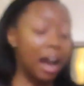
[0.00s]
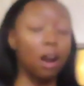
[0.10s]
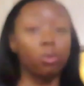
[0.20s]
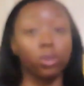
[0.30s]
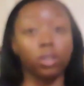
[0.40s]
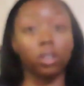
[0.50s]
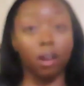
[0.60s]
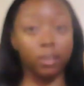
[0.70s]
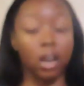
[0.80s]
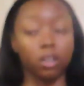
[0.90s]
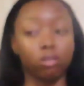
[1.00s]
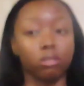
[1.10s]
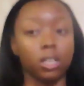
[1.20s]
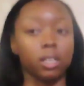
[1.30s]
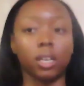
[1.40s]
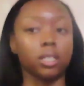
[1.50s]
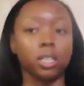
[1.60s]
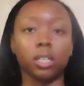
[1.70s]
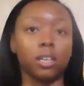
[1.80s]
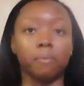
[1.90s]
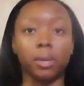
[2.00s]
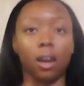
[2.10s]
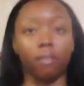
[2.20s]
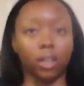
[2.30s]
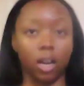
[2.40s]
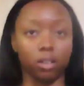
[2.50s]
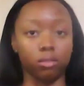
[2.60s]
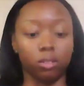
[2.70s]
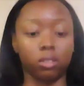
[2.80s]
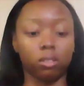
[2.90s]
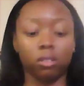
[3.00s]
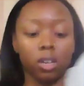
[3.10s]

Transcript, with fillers: I ordered avocados and they didn't give me avocados.